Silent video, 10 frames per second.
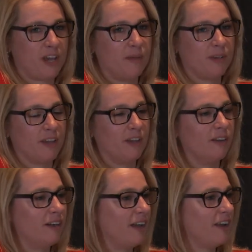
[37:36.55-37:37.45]
time
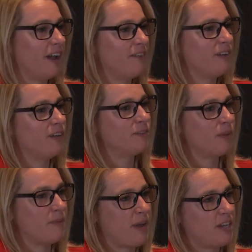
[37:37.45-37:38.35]
ago, and I found
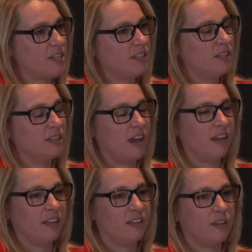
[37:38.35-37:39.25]
my passion
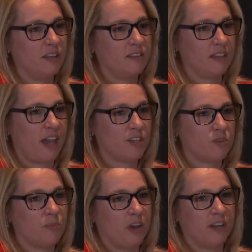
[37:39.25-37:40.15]
not in the
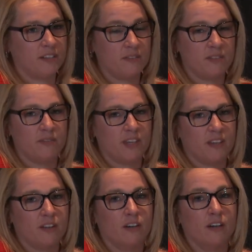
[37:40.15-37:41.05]
actual product of the
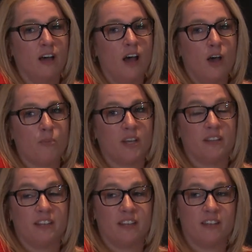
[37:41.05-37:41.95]
vehicle, but
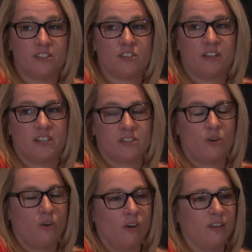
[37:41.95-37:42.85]
in the industry as a
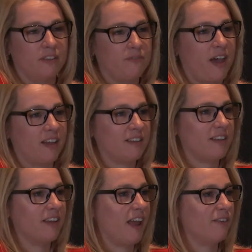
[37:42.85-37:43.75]
whole, and the fact
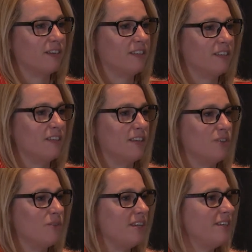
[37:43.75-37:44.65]
that everything that
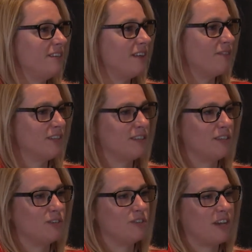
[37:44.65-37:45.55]
you eat, everything
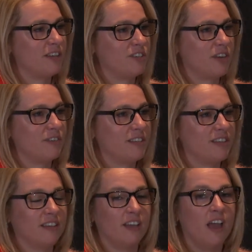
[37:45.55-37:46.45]
that you touch,
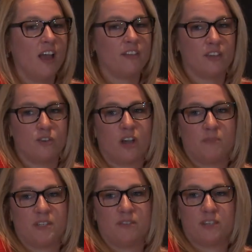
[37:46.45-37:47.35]
everything that you
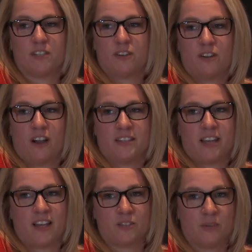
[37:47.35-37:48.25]
come into physical
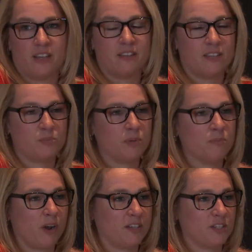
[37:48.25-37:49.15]
contact with has been
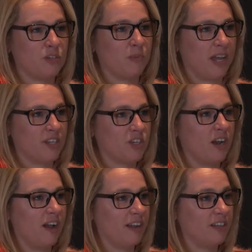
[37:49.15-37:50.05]
brought to you by a
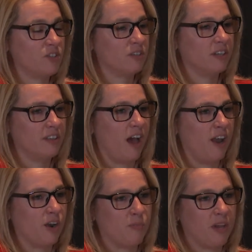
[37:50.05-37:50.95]
truck, and it's really the
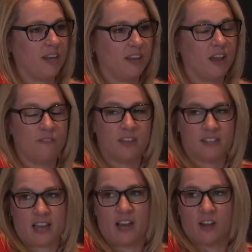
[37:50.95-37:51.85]
underpinning of the
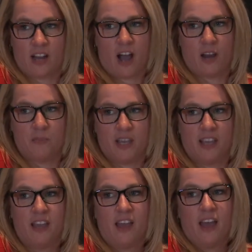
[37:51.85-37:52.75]
entire
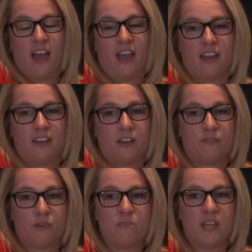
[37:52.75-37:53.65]
economy. And
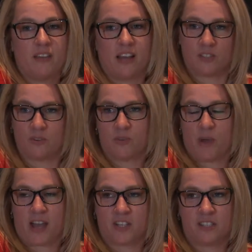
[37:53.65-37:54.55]
for me, that's where the
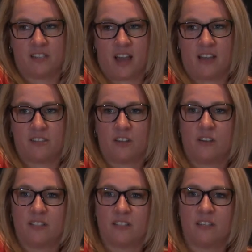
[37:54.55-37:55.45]
passion's at.
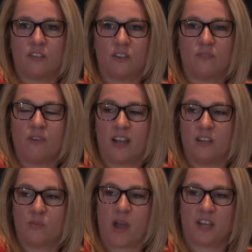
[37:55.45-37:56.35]
So you can
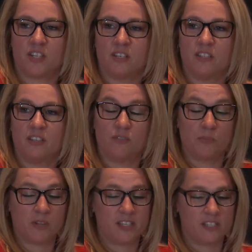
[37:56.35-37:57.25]
find your passion in
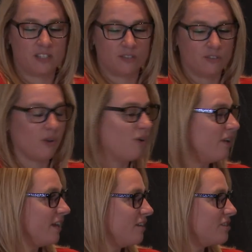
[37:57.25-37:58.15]
different places through the
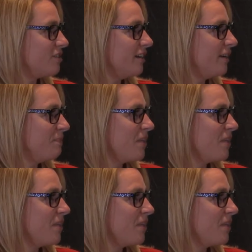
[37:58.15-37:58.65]
whole industry.